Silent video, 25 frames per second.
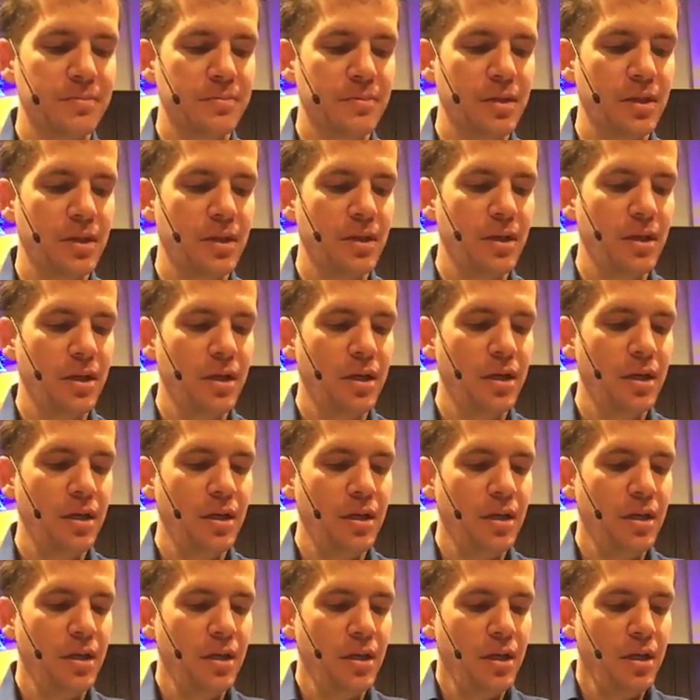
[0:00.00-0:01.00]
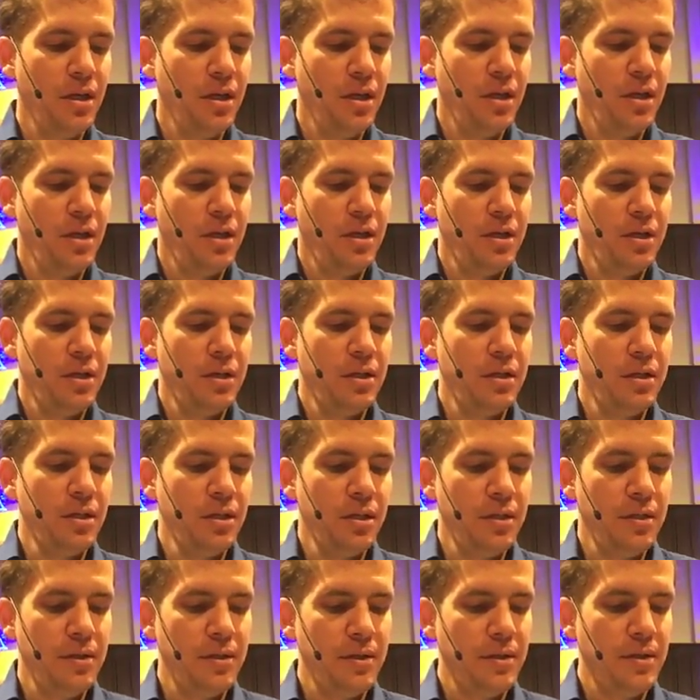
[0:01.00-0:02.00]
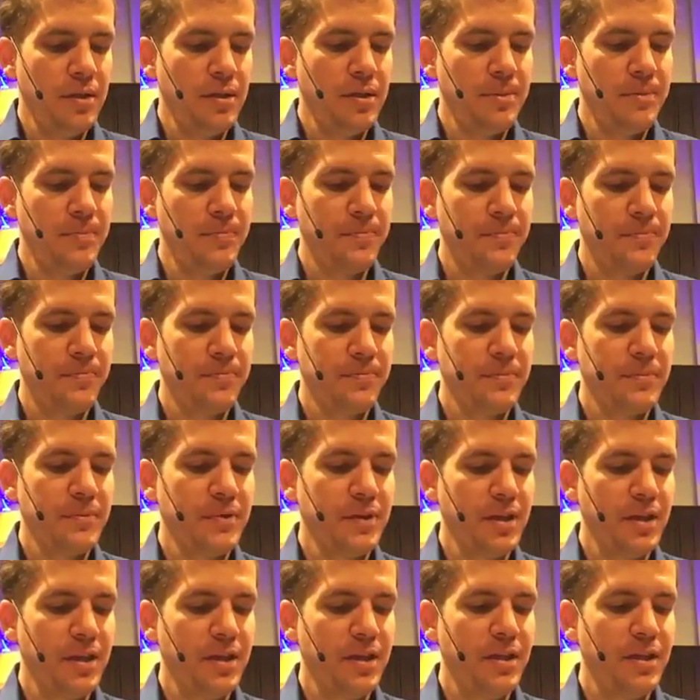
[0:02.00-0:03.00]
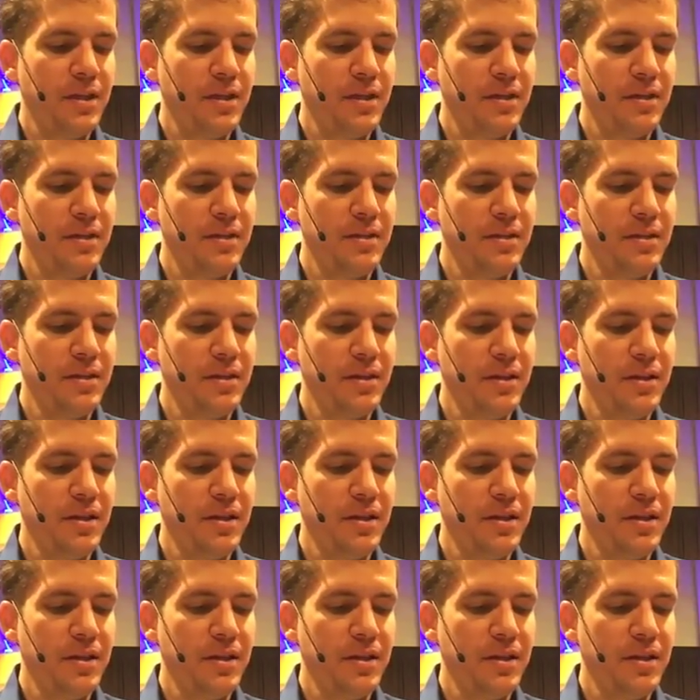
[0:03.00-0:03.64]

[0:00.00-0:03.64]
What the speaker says: Nothing is said.